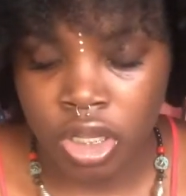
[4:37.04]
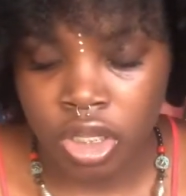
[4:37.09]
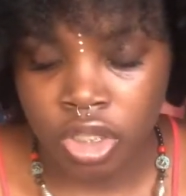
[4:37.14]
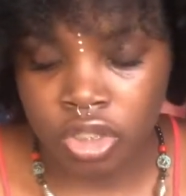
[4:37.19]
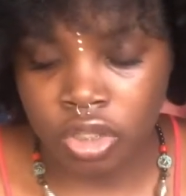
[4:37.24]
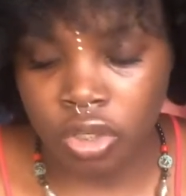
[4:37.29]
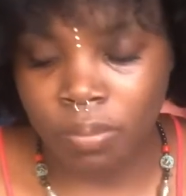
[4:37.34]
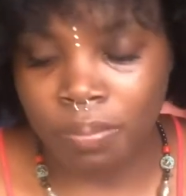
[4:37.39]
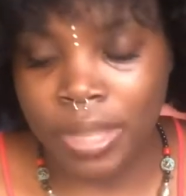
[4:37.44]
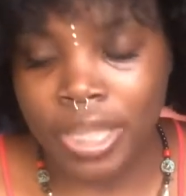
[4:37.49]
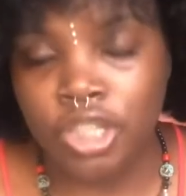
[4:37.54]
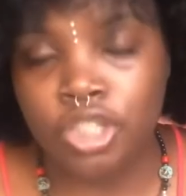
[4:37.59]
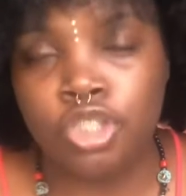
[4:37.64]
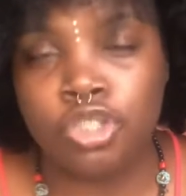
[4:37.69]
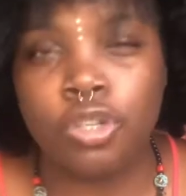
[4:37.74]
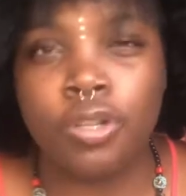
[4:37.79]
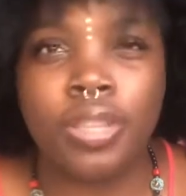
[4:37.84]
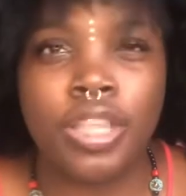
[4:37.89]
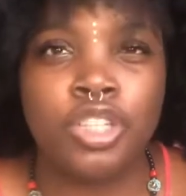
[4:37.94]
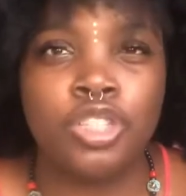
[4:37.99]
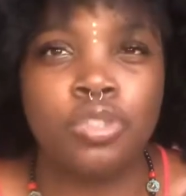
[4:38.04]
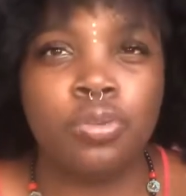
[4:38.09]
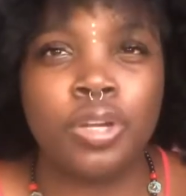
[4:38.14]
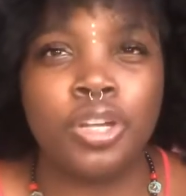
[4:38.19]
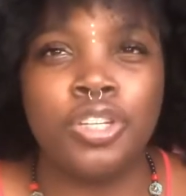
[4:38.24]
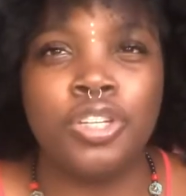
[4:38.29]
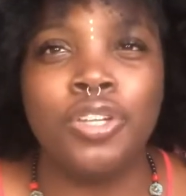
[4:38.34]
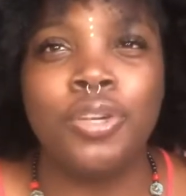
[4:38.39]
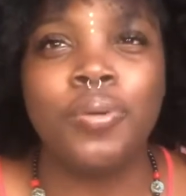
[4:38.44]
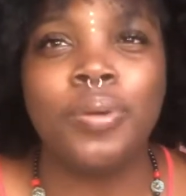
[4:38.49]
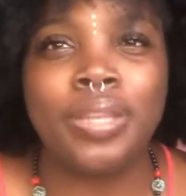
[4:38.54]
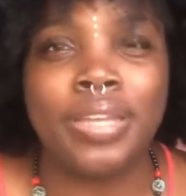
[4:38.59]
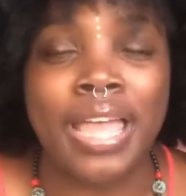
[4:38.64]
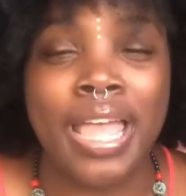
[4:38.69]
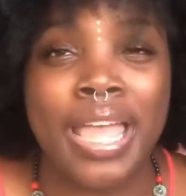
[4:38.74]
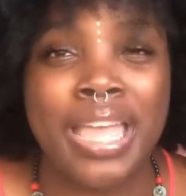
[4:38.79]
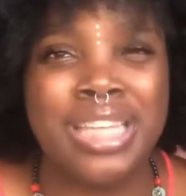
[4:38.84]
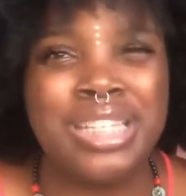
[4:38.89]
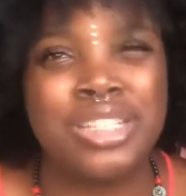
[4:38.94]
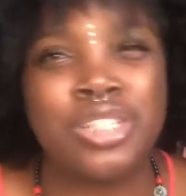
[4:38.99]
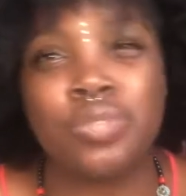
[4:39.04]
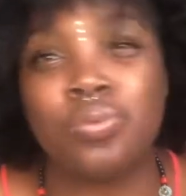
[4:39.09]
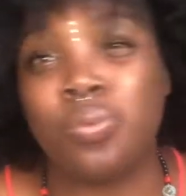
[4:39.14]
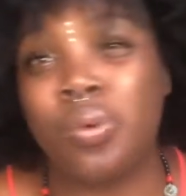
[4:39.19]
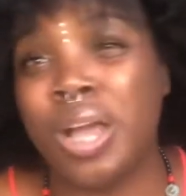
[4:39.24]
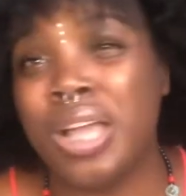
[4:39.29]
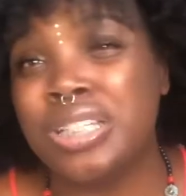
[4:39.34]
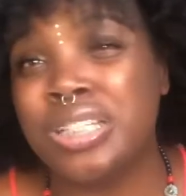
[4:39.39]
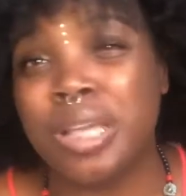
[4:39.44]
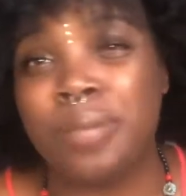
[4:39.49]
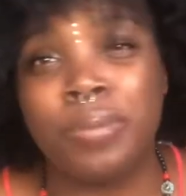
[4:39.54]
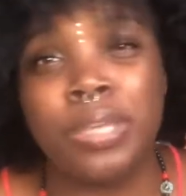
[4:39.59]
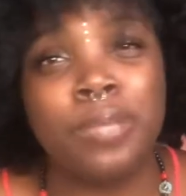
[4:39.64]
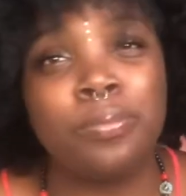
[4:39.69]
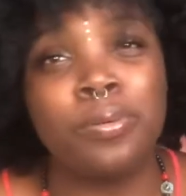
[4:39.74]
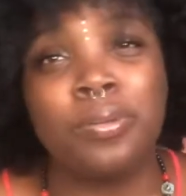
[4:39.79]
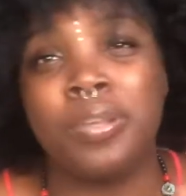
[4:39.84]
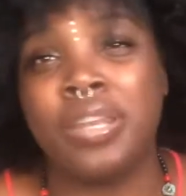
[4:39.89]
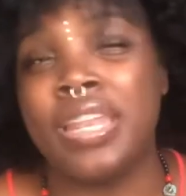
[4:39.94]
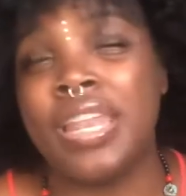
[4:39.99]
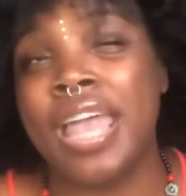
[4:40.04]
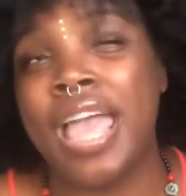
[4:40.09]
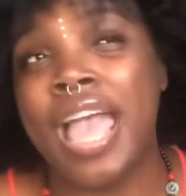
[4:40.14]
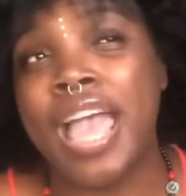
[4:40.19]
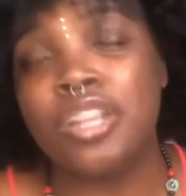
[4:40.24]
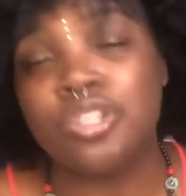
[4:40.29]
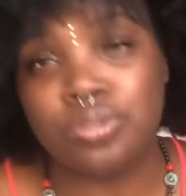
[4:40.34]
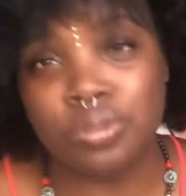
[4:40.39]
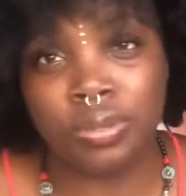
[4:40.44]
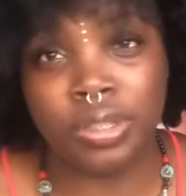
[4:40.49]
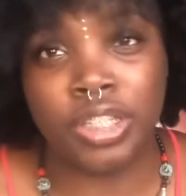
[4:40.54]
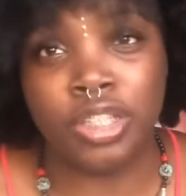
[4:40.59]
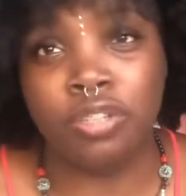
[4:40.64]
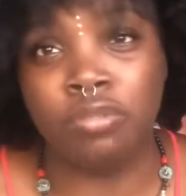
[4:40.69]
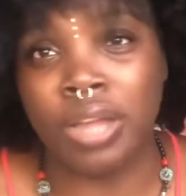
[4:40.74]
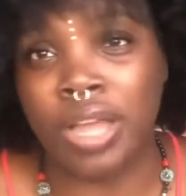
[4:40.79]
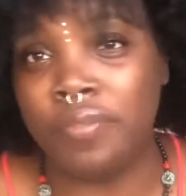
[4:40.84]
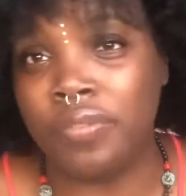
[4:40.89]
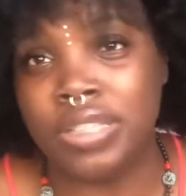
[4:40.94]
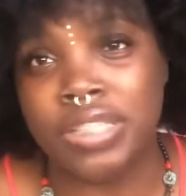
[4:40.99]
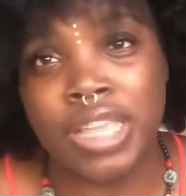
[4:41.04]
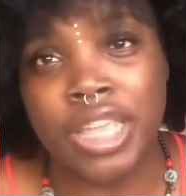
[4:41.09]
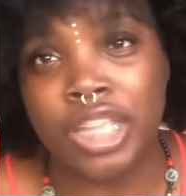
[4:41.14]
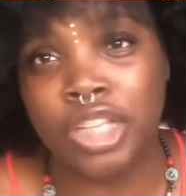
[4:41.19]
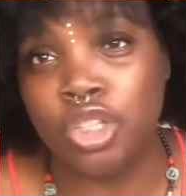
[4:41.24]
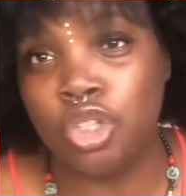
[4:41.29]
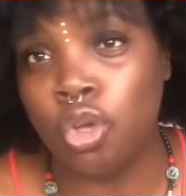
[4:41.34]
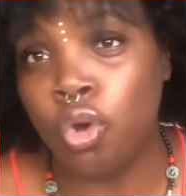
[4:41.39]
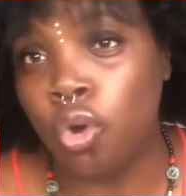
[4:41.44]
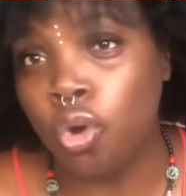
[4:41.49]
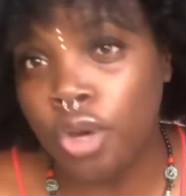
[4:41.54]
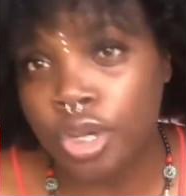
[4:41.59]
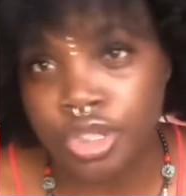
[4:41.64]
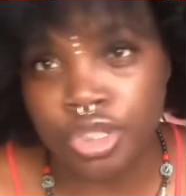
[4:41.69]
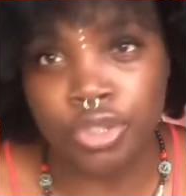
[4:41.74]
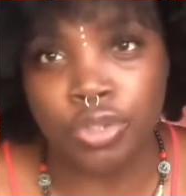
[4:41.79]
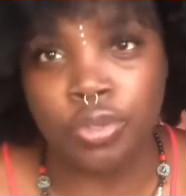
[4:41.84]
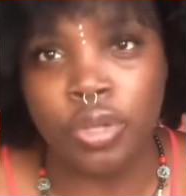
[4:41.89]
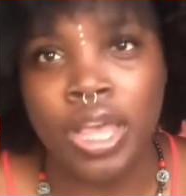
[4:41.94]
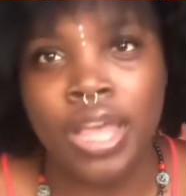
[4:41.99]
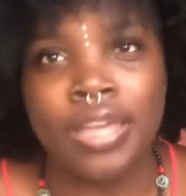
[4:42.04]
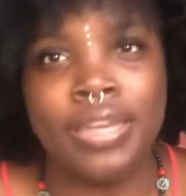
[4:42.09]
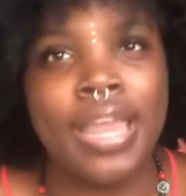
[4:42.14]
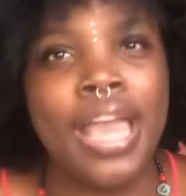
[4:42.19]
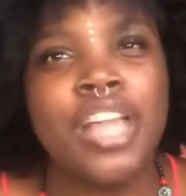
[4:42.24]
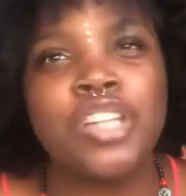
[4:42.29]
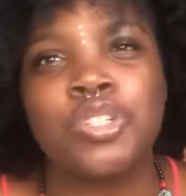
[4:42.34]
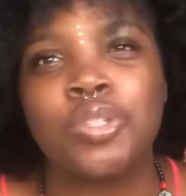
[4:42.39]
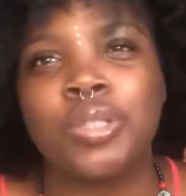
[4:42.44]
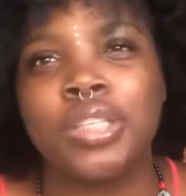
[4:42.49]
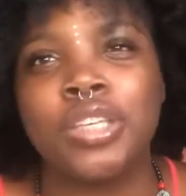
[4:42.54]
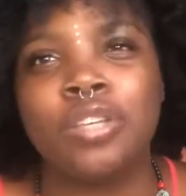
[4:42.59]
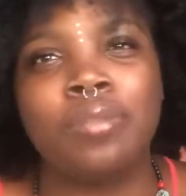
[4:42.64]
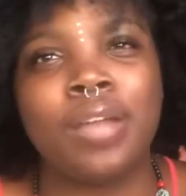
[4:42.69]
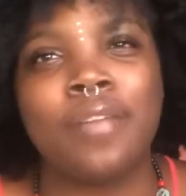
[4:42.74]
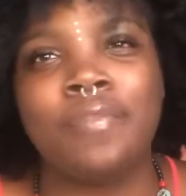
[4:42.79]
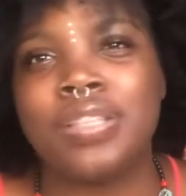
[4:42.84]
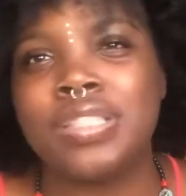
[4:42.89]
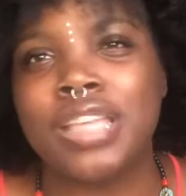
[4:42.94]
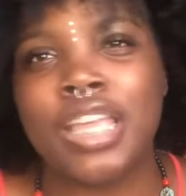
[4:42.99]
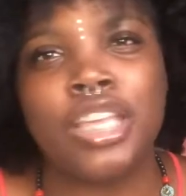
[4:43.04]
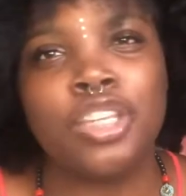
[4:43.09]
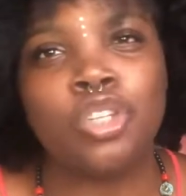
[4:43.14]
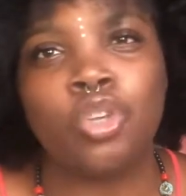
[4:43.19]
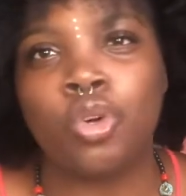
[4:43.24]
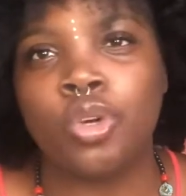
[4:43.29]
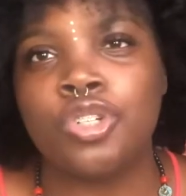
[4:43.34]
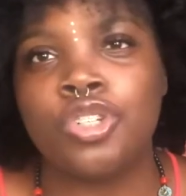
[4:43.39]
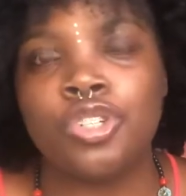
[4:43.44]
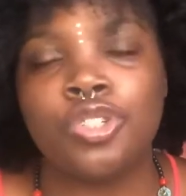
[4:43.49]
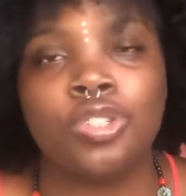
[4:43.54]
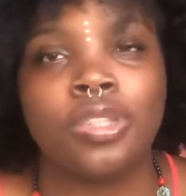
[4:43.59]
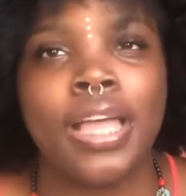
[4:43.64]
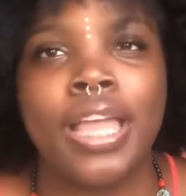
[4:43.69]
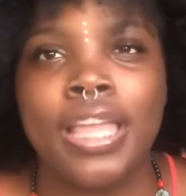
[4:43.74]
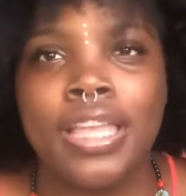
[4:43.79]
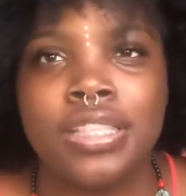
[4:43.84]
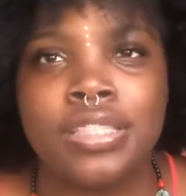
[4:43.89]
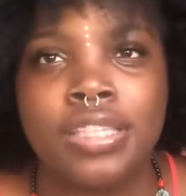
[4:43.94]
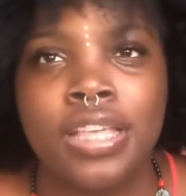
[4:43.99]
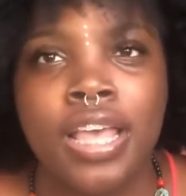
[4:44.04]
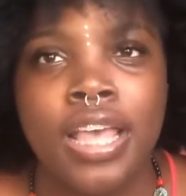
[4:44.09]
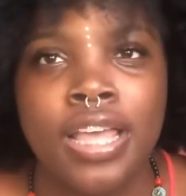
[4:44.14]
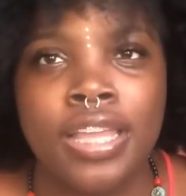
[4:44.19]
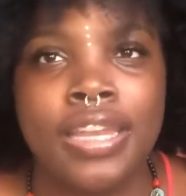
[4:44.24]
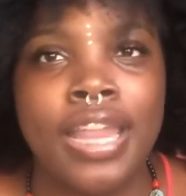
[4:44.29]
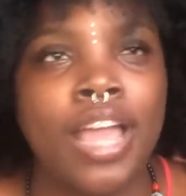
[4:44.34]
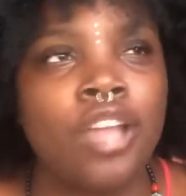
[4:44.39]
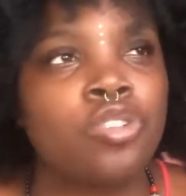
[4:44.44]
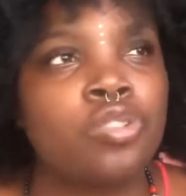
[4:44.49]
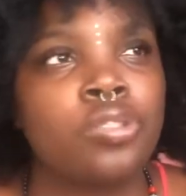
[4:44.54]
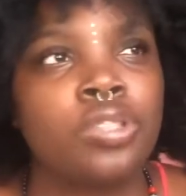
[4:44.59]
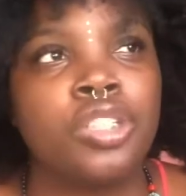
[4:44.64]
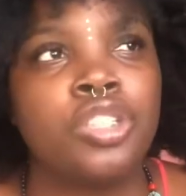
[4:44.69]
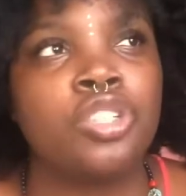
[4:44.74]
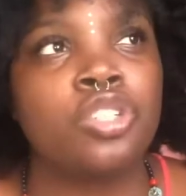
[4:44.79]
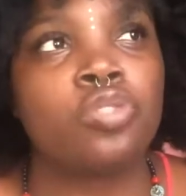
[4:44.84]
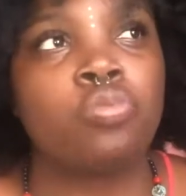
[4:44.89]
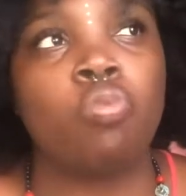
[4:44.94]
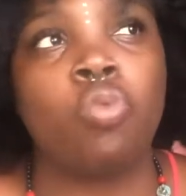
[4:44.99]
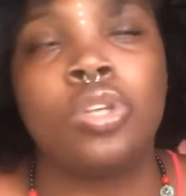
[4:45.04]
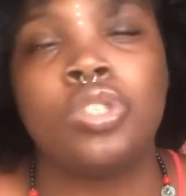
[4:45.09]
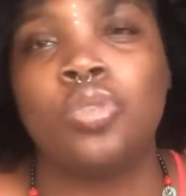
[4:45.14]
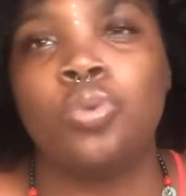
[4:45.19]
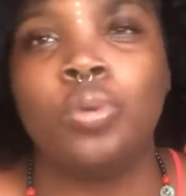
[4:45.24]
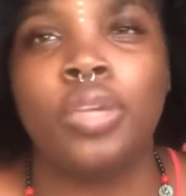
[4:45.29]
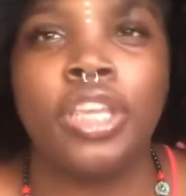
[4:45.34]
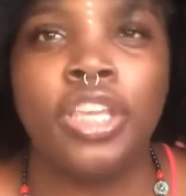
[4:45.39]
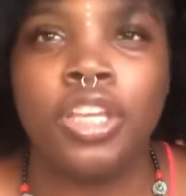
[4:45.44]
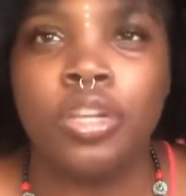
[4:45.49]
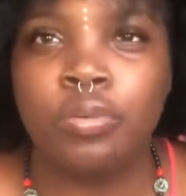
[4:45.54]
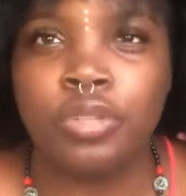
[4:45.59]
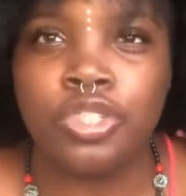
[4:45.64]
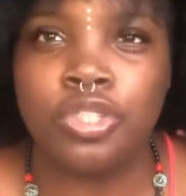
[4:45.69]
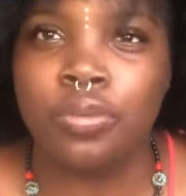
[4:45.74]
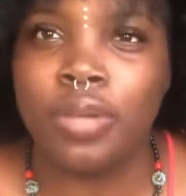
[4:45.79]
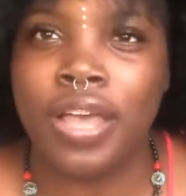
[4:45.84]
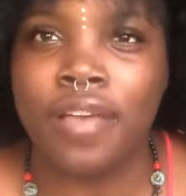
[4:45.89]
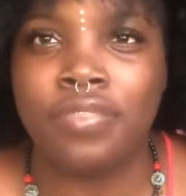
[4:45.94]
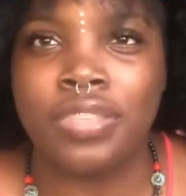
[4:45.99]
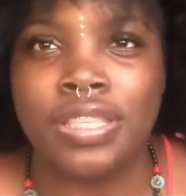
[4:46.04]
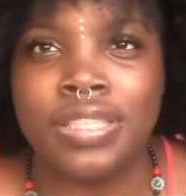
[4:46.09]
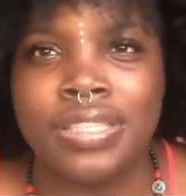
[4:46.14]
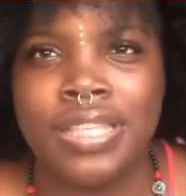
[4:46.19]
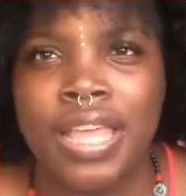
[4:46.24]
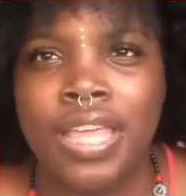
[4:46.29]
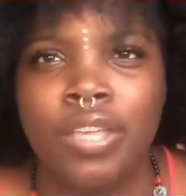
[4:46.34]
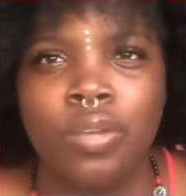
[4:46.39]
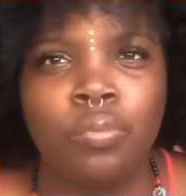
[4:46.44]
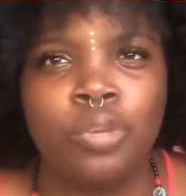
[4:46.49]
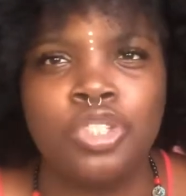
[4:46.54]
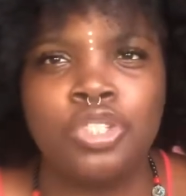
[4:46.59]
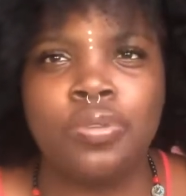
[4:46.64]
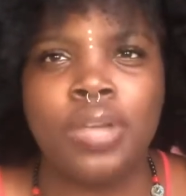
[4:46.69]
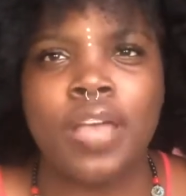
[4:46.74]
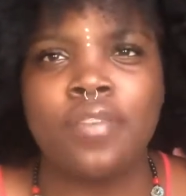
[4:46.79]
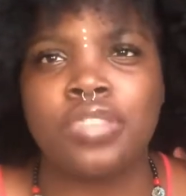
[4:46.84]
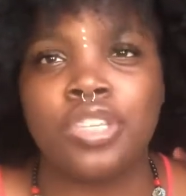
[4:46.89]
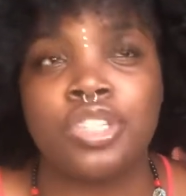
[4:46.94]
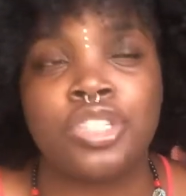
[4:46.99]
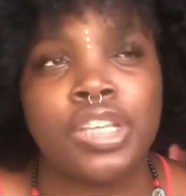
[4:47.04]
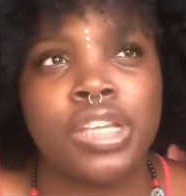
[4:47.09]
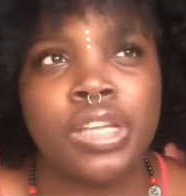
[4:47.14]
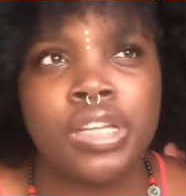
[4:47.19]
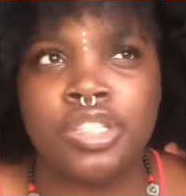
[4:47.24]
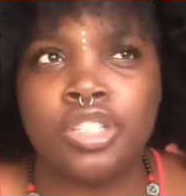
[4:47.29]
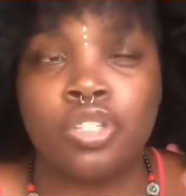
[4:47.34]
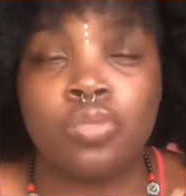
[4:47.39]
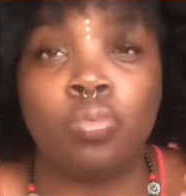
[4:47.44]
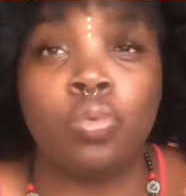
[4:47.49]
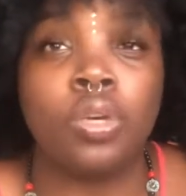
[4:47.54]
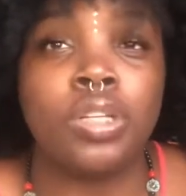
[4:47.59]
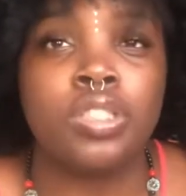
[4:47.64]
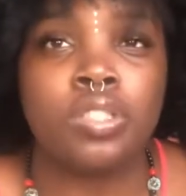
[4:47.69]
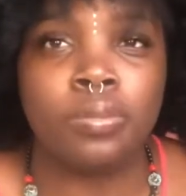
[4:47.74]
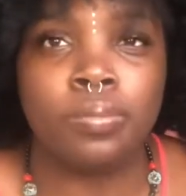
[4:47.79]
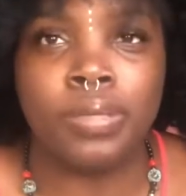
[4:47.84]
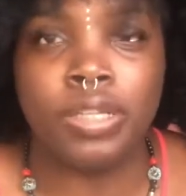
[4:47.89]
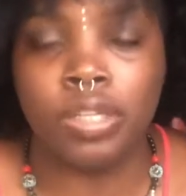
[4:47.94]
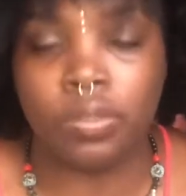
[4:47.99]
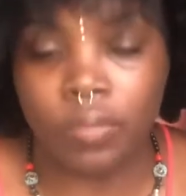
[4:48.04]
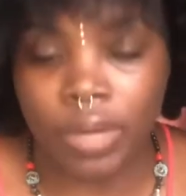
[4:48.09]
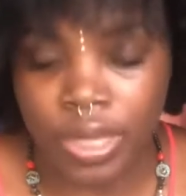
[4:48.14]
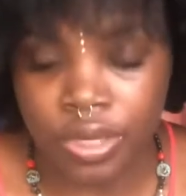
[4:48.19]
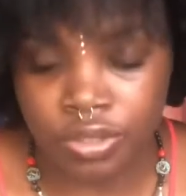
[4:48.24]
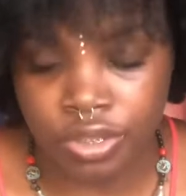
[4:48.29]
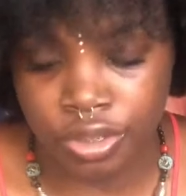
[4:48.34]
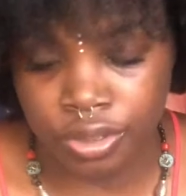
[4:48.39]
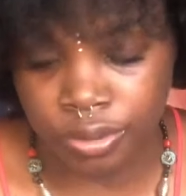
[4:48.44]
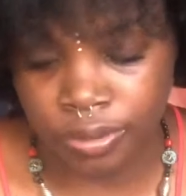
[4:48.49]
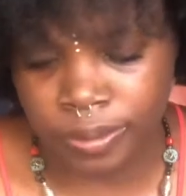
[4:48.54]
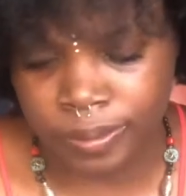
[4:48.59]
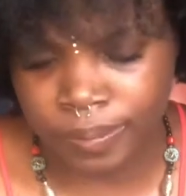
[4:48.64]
So make sure that you are doing that and just watch how people naturally gravitate toward you, naturally gravitate toward your lights, naturally just want to hear what you have to say and what you have to share and just want to be around you.